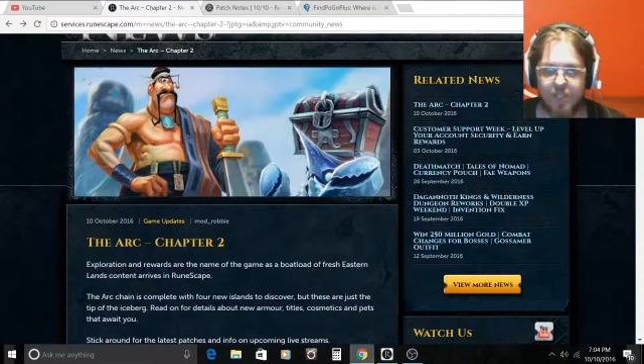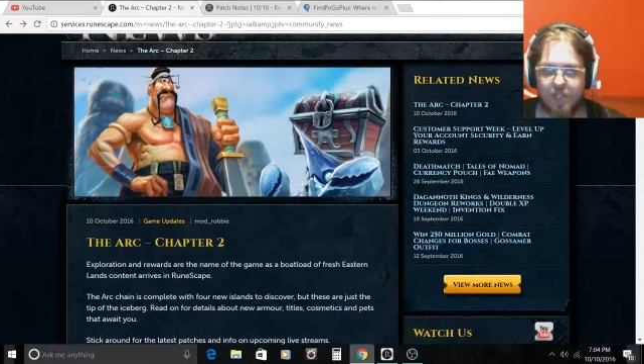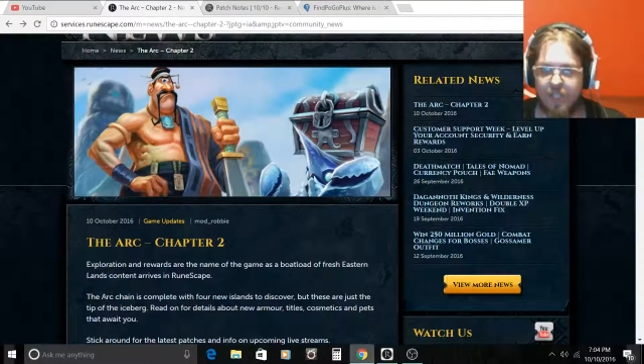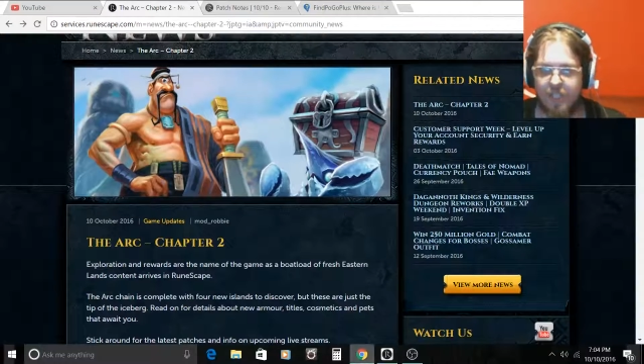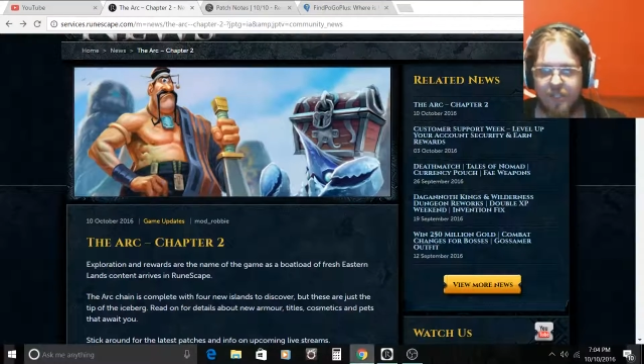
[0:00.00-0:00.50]

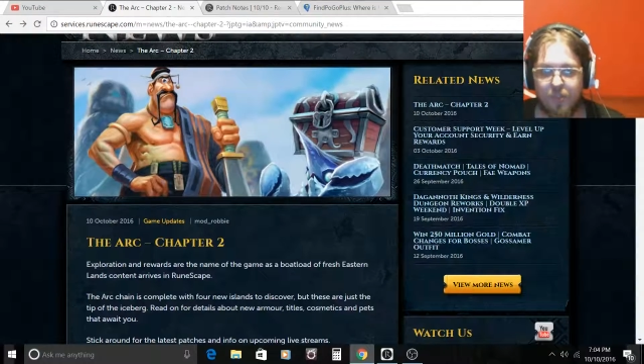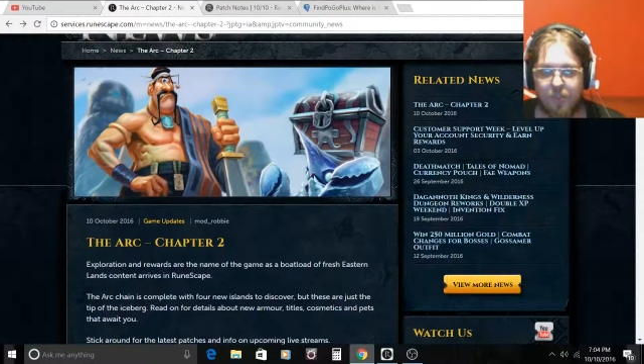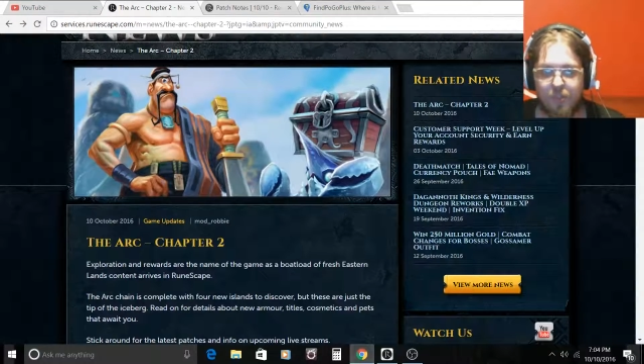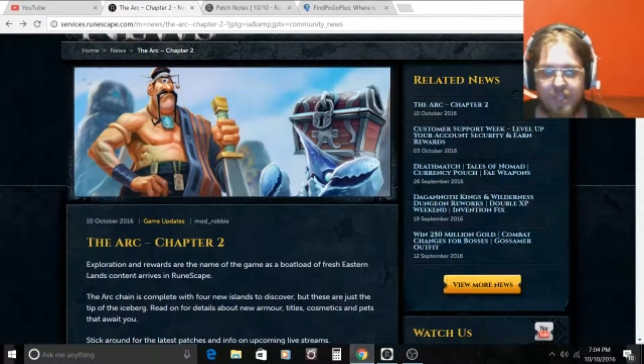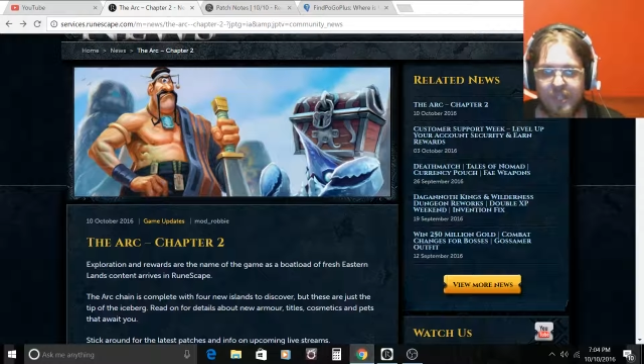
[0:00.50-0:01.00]
get
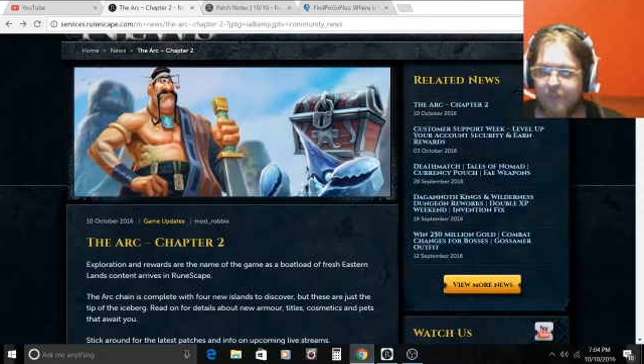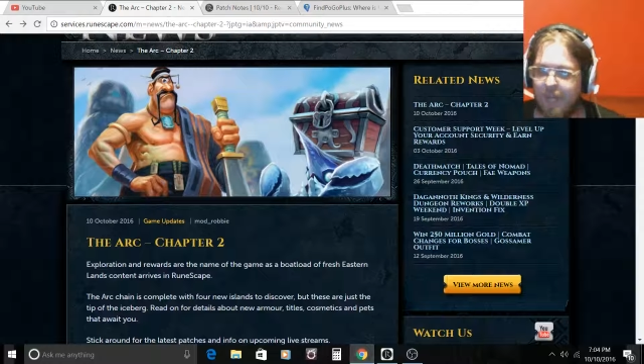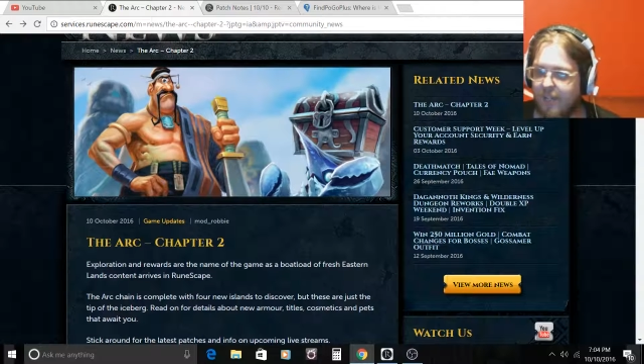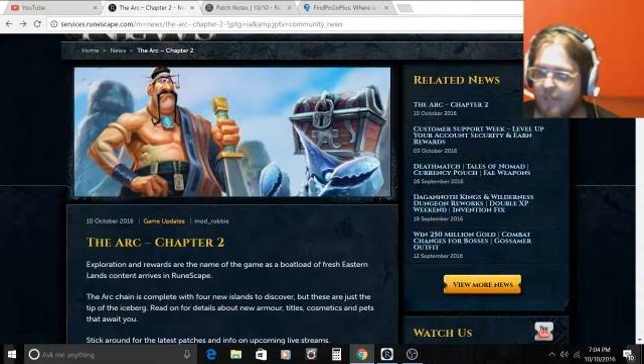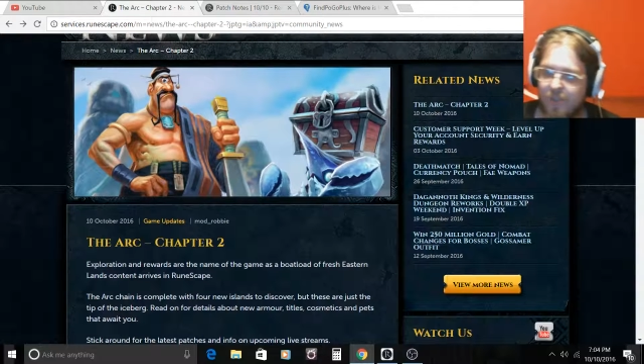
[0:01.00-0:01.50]
into the
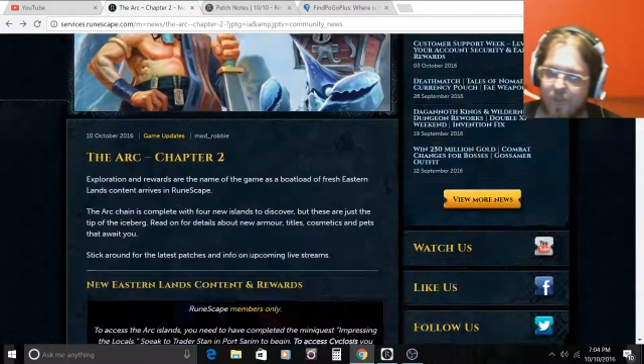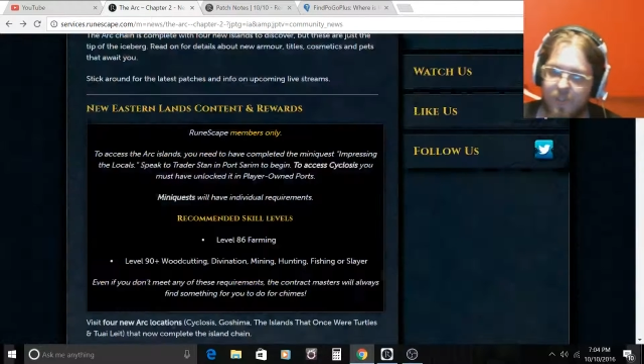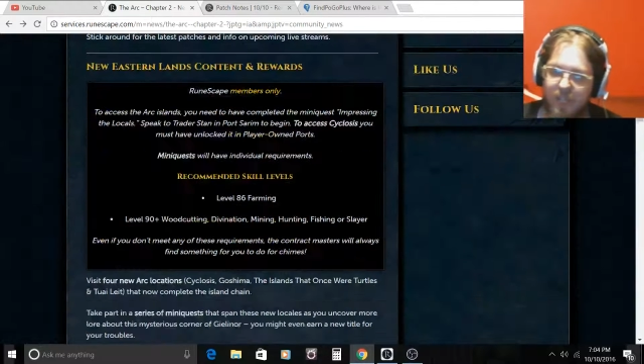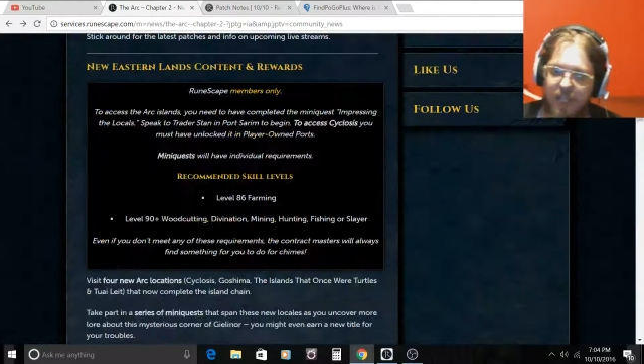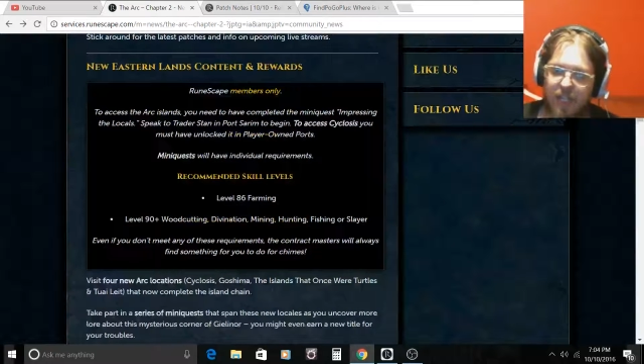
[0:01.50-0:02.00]
patch
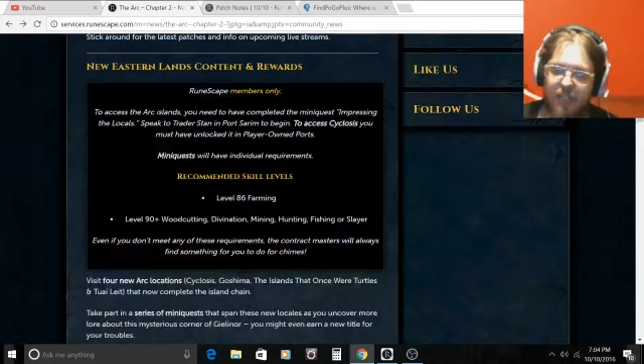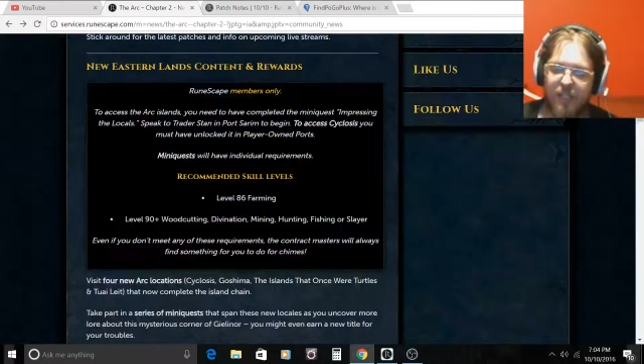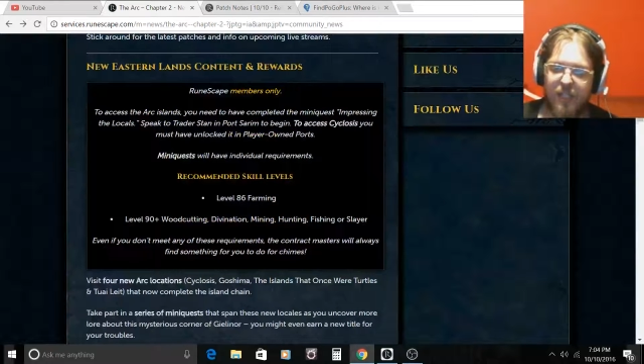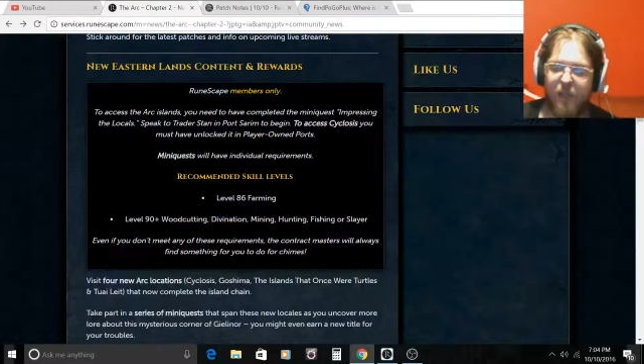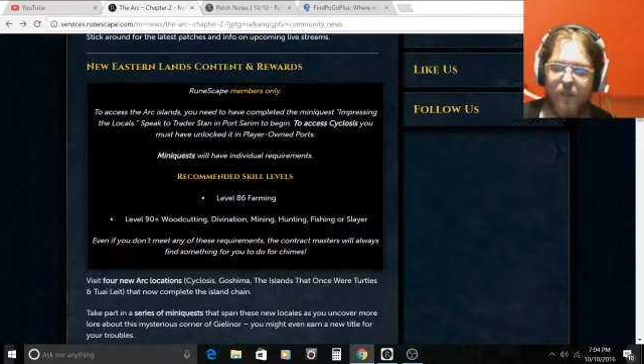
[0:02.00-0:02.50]
notes and
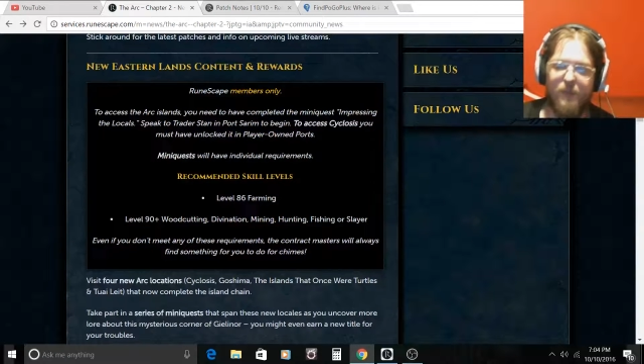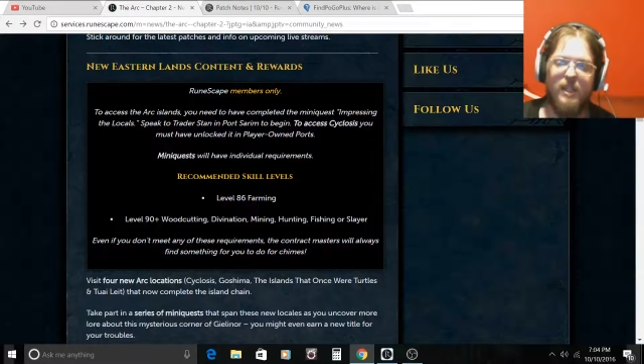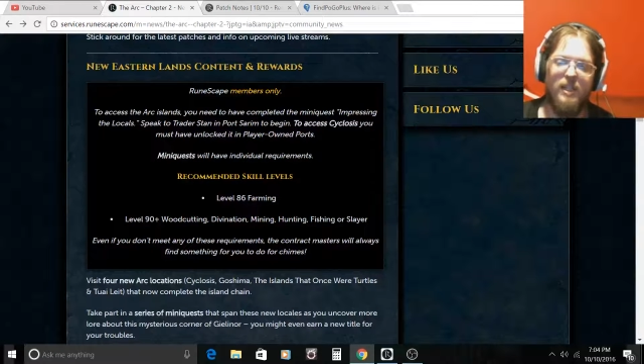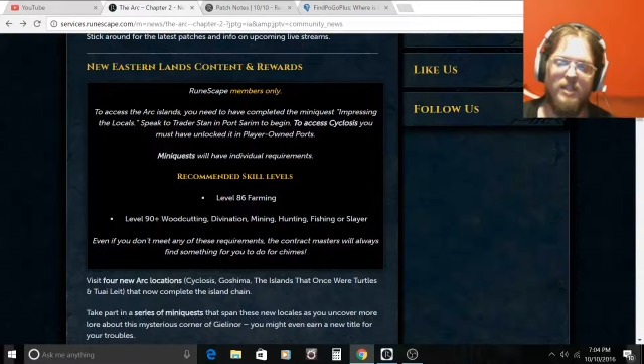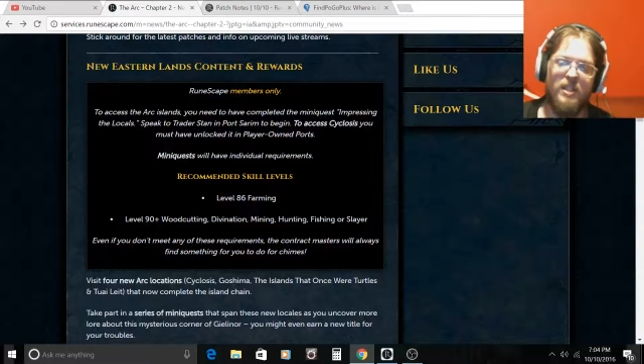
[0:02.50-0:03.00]
the
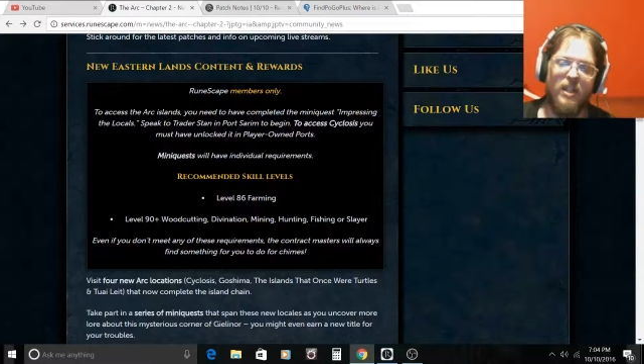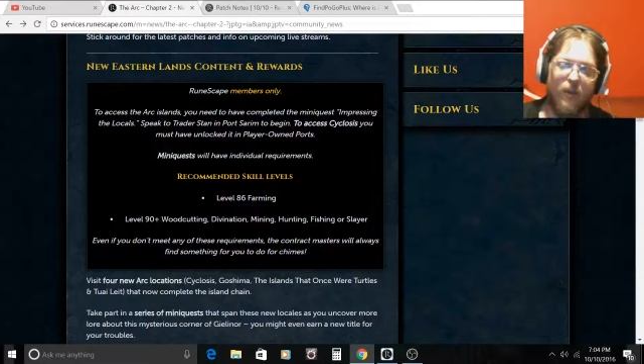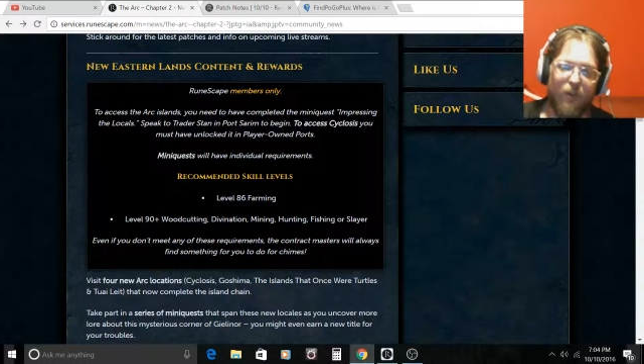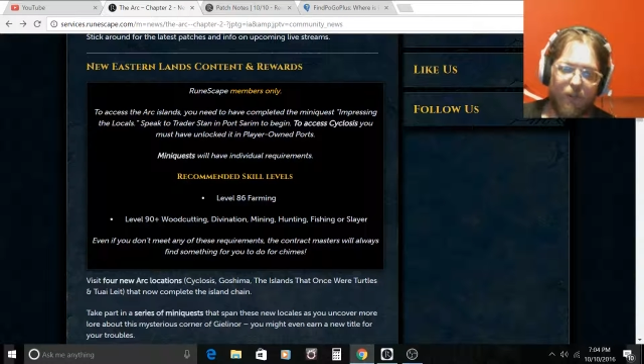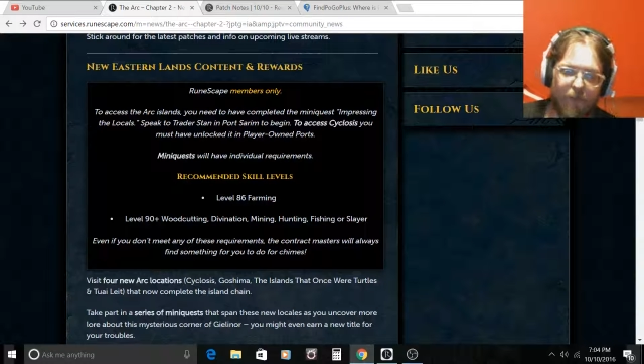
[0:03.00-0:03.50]
update
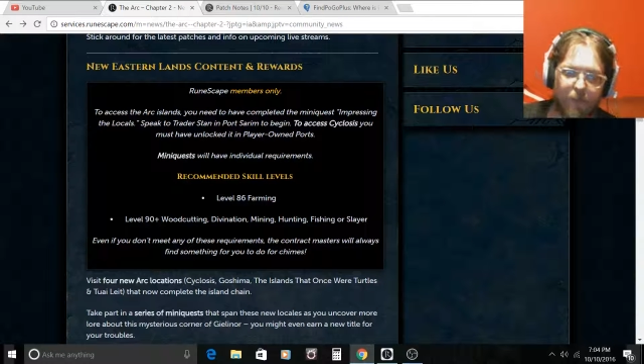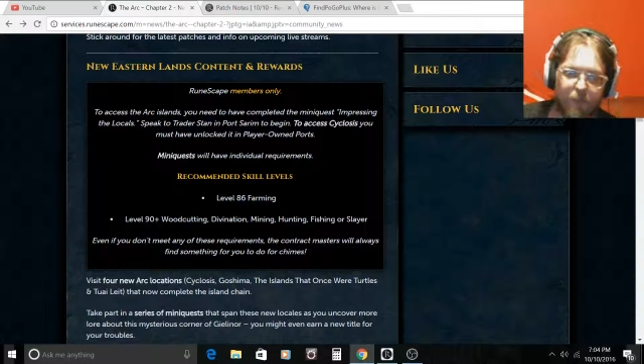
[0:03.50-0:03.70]
itself.